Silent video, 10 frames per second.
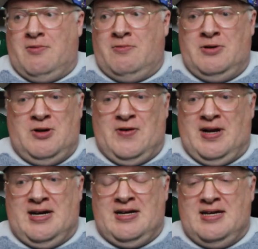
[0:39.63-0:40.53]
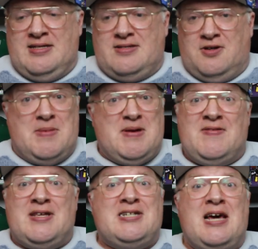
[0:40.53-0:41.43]
Rudy Fernandez, or maybe
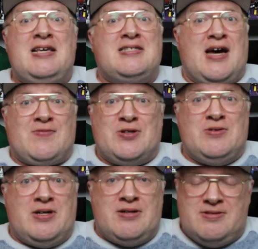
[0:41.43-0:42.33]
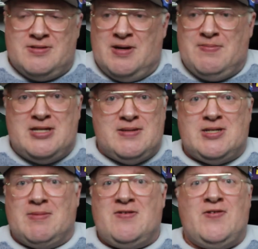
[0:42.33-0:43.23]
even the days after, who knows? It might be
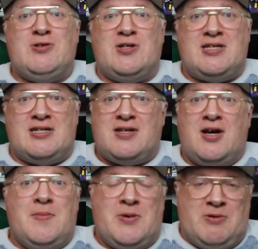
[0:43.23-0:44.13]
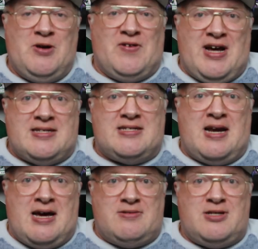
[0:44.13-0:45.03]
sometime in the future you see this. But Rudy Fernandez has
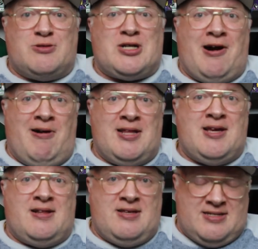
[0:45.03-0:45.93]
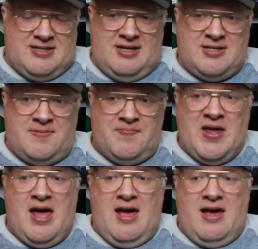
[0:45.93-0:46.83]
announced he's retiring at the end of this season.
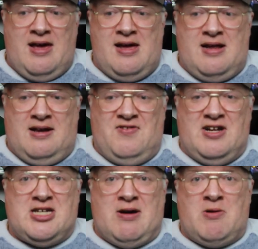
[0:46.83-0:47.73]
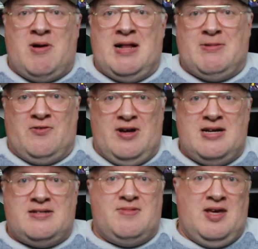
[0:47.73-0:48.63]
He'll finish out at Real
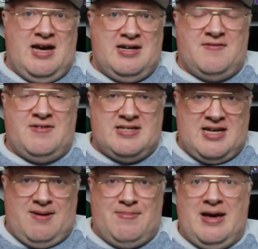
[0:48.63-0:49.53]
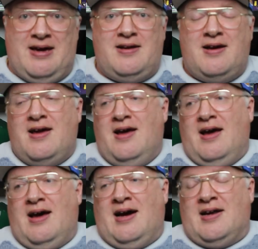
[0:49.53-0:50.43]
Madrid, the end of this campaign.
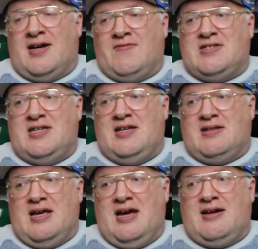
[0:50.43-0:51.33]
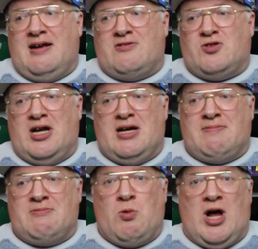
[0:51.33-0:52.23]
And obviously he'll then try
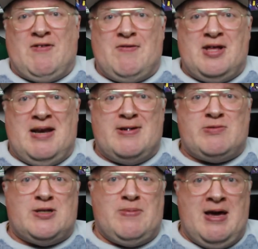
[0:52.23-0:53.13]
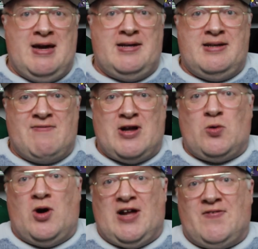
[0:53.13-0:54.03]
to qualify for the Olympics with Spain. They've
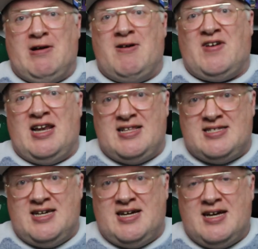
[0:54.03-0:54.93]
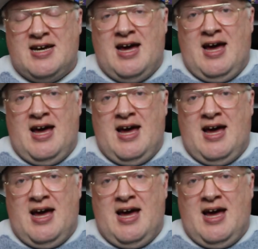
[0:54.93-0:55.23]
got a qualifier in Valencia.